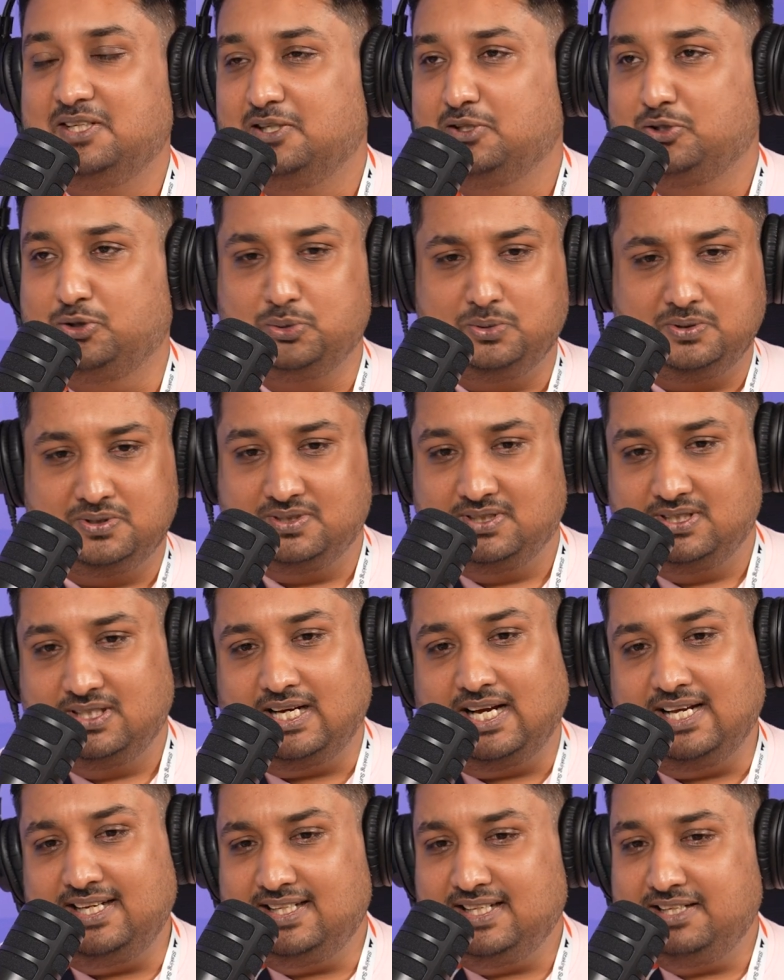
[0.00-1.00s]
Cool.
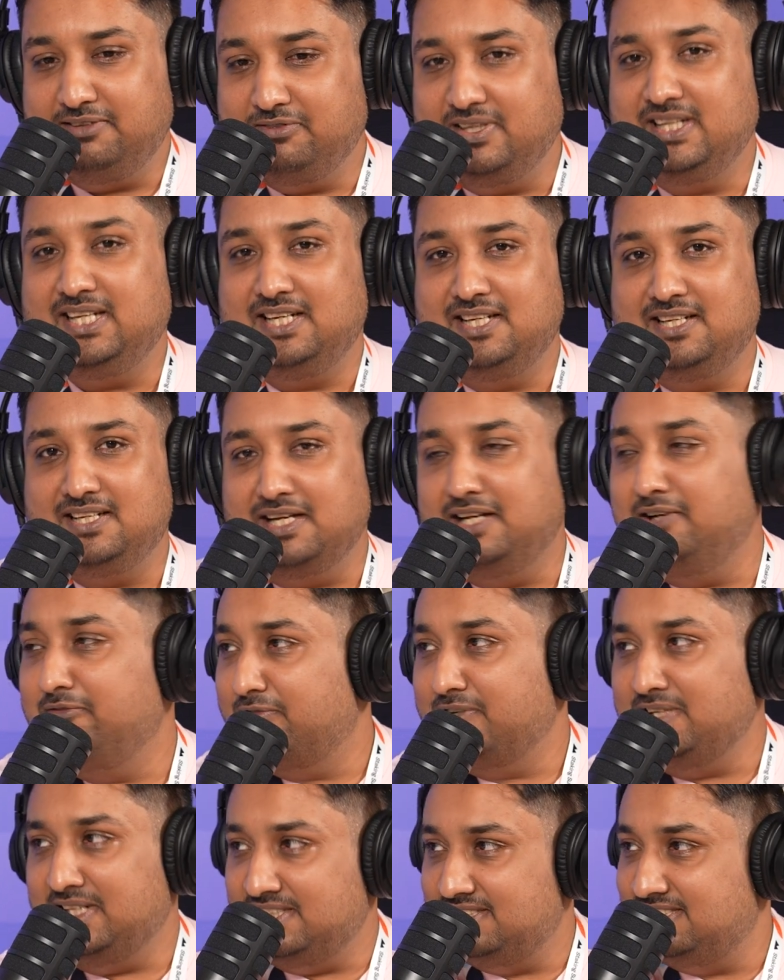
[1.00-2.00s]
I think we need
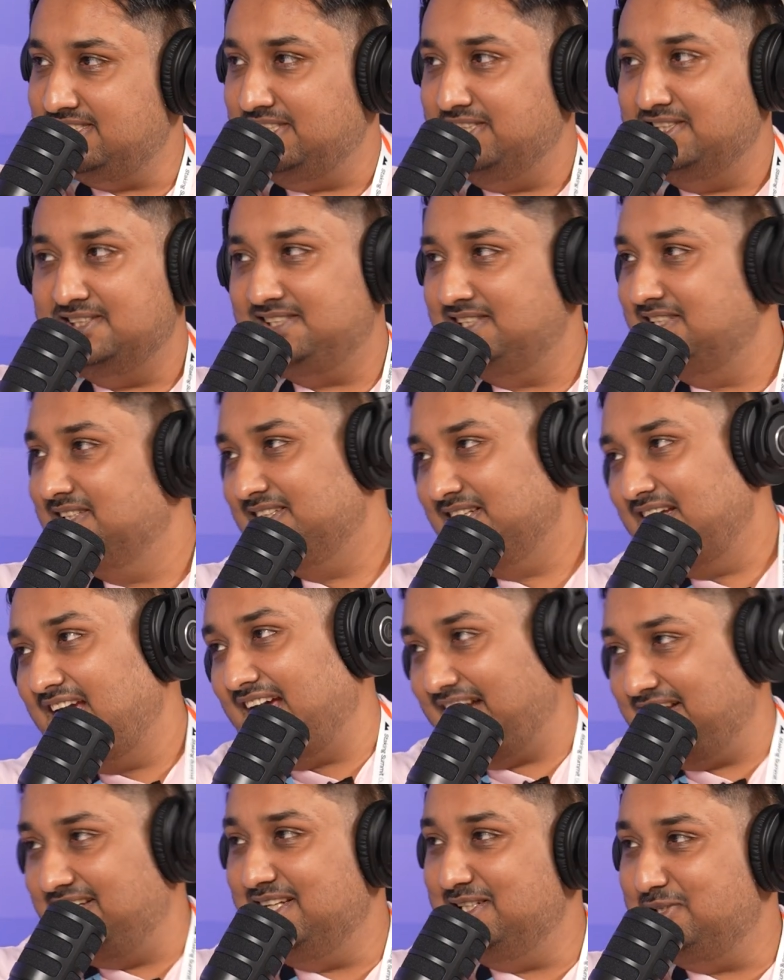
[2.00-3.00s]
infinite chains.
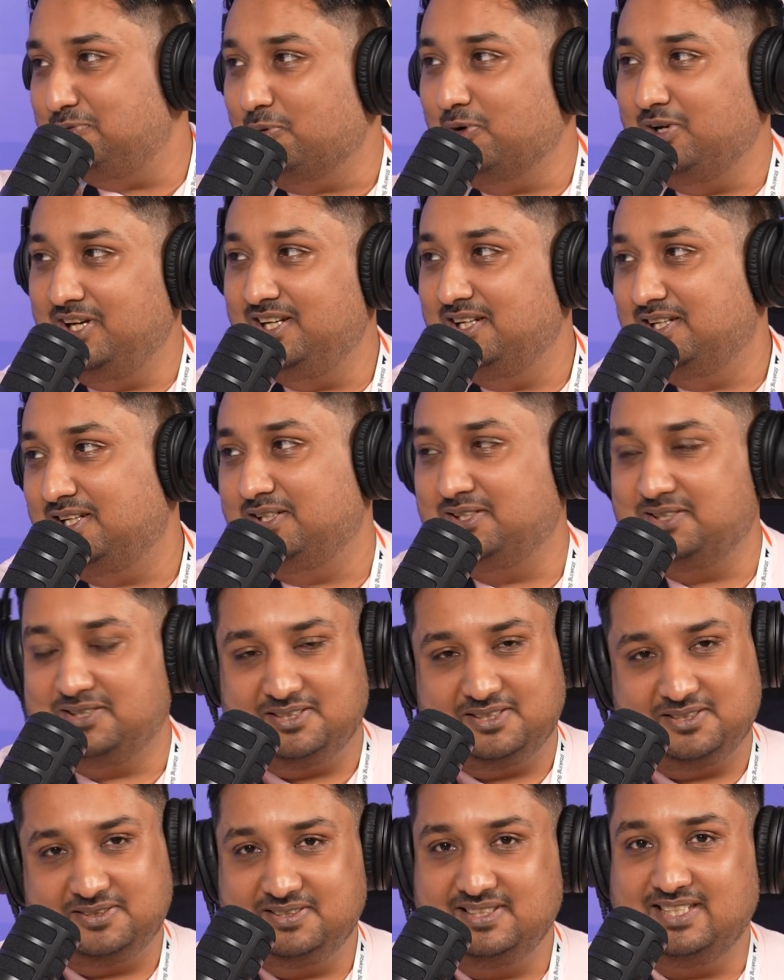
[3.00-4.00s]
At this point,
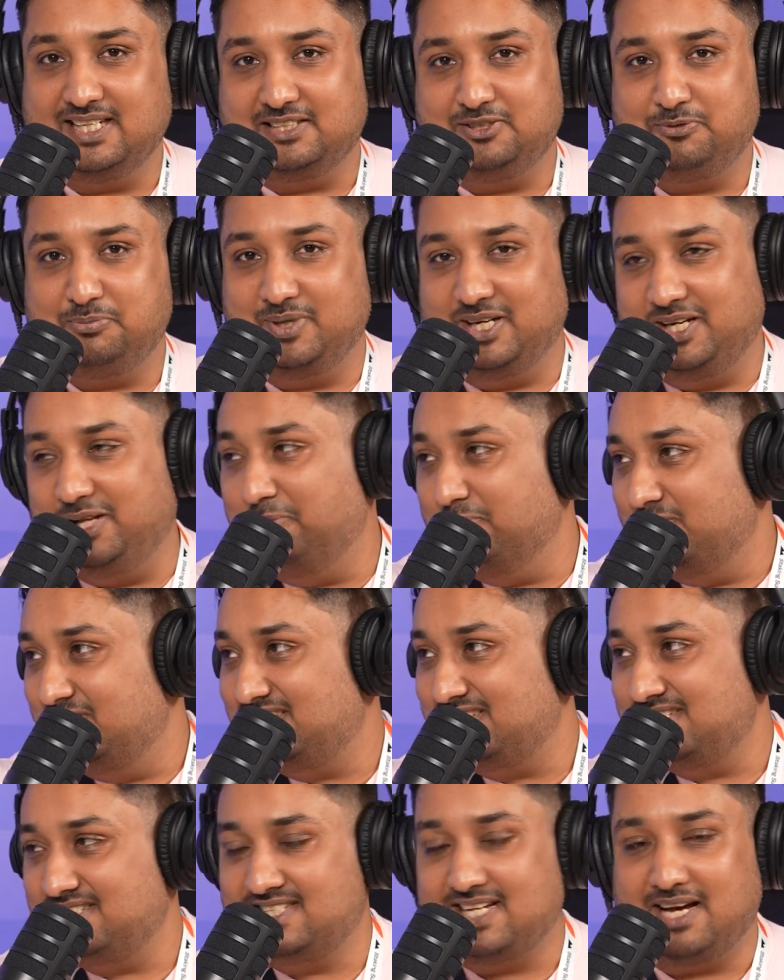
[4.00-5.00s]
that's pretty much
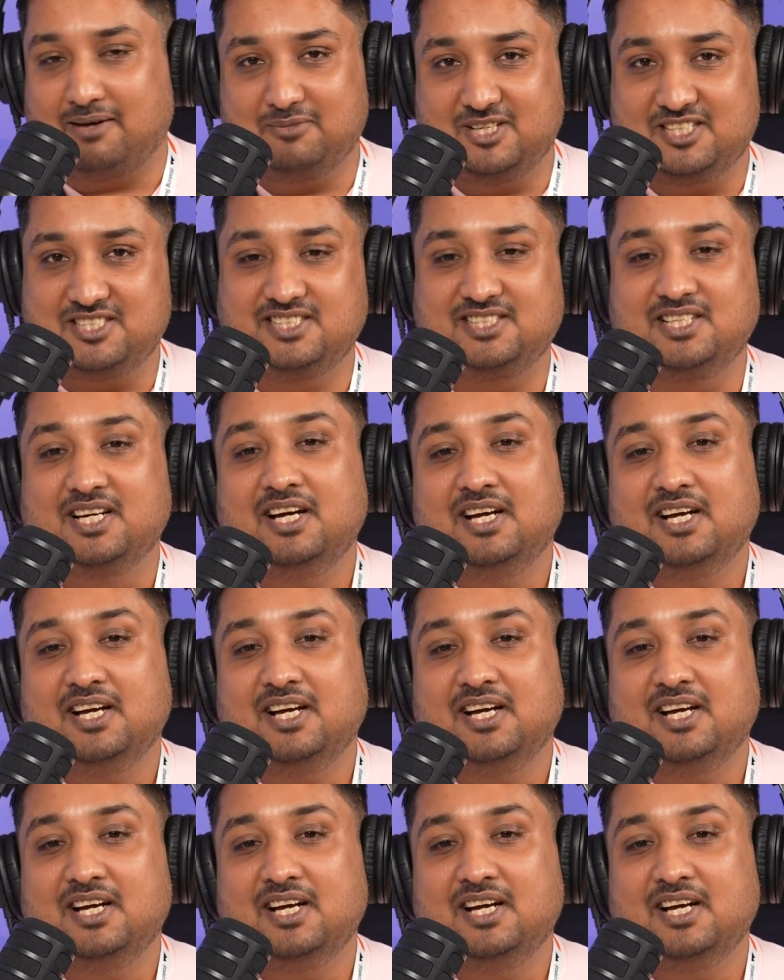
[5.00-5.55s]
established.